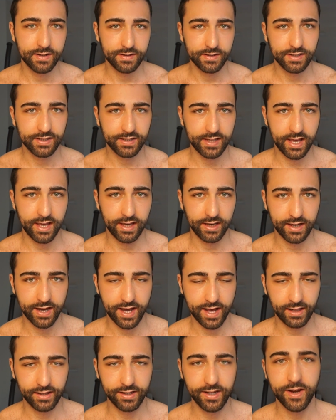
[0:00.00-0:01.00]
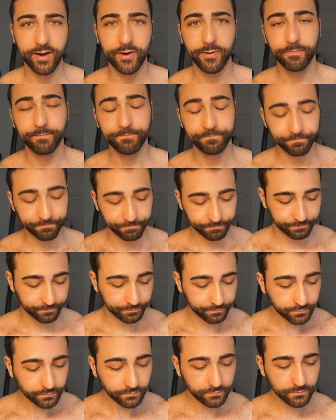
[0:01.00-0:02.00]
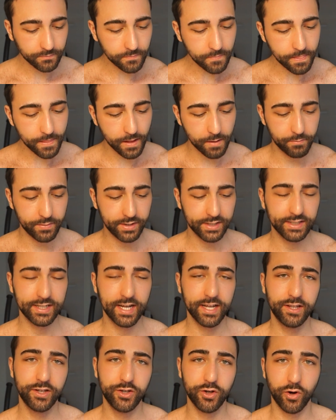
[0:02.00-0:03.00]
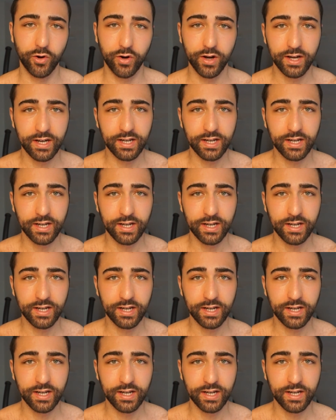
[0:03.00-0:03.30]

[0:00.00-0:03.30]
Staying healthier means that your